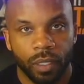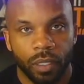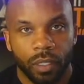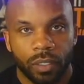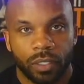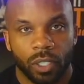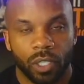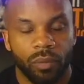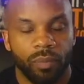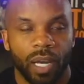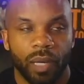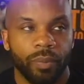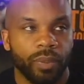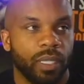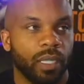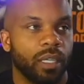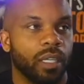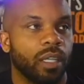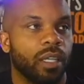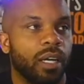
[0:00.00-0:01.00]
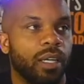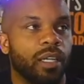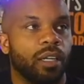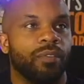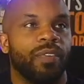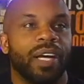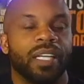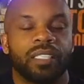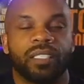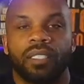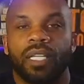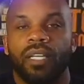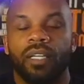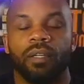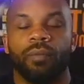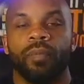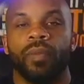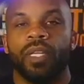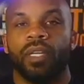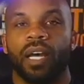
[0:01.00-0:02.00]
So you might be thinking, London, if I
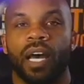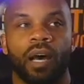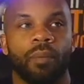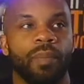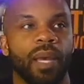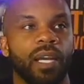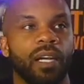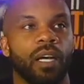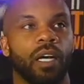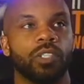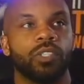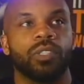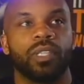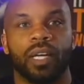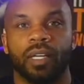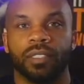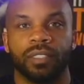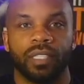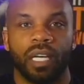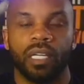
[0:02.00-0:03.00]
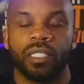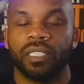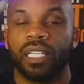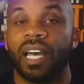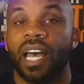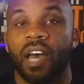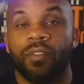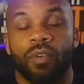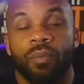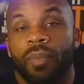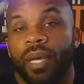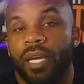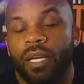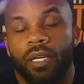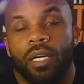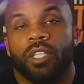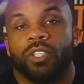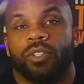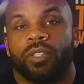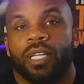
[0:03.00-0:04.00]
state I made one hundred thousand dollars, I haven't made
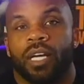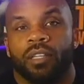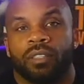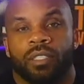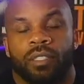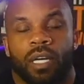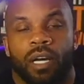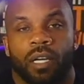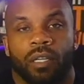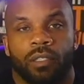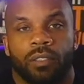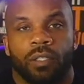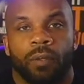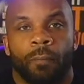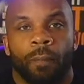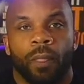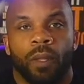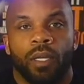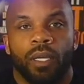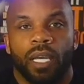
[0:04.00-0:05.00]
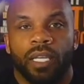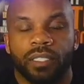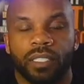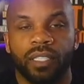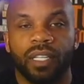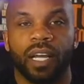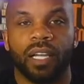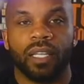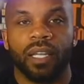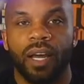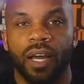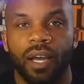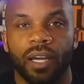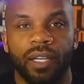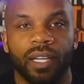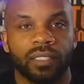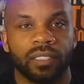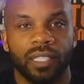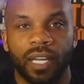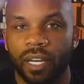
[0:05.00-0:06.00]
one hundred thousand dollars, isn't that lying?
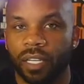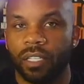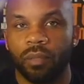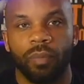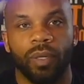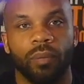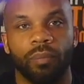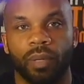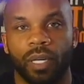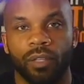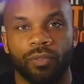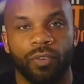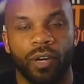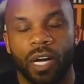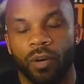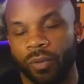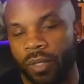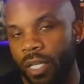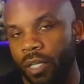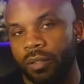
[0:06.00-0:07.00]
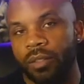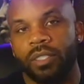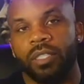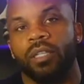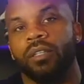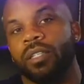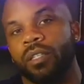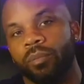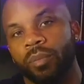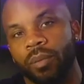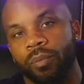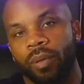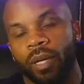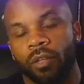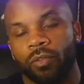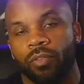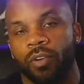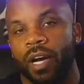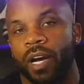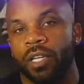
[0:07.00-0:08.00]
That's not committing bank fraud. Whenever you tell you to commit
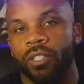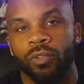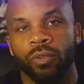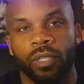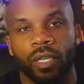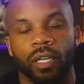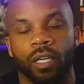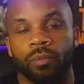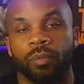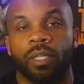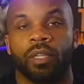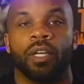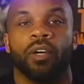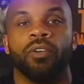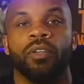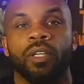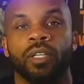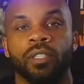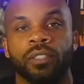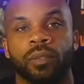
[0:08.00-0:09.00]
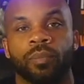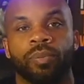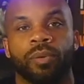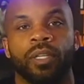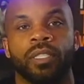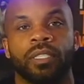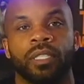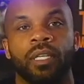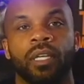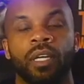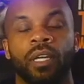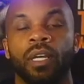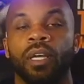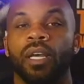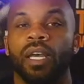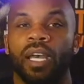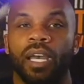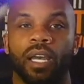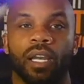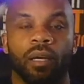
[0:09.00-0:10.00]
bank fraud, you can get up to thirty years in prison
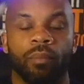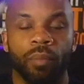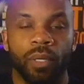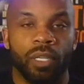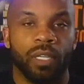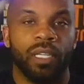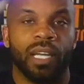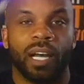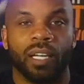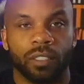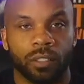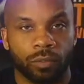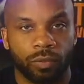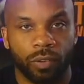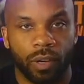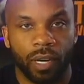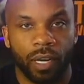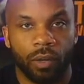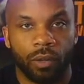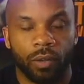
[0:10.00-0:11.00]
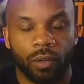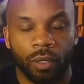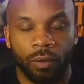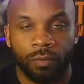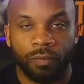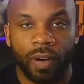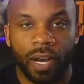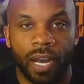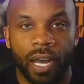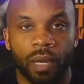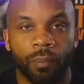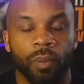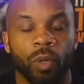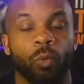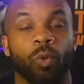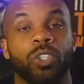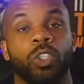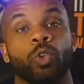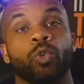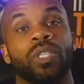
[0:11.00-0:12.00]
and a million dollars in fine. And fine. But
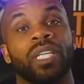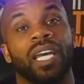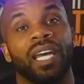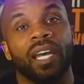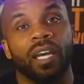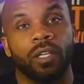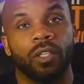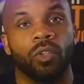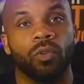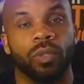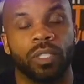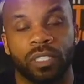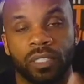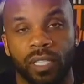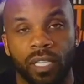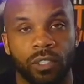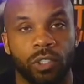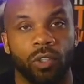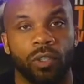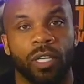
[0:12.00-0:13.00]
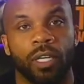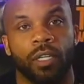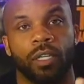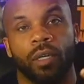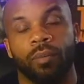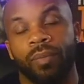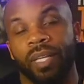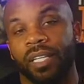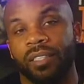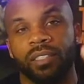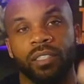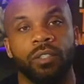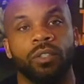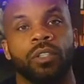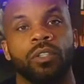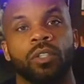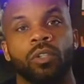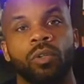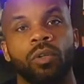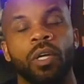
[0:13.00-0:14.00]
what you can do is state your income. Next thing you
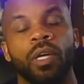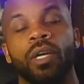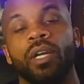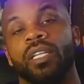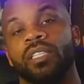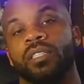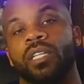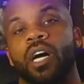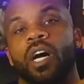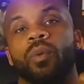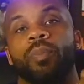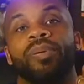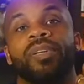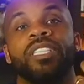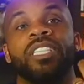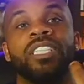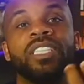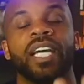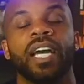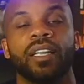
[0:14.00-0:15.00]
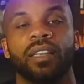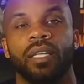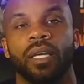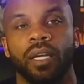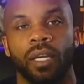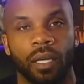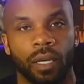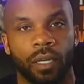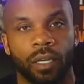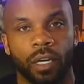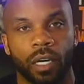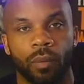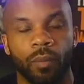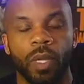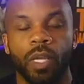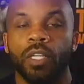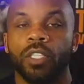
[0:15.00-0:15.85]
can do is called projected income.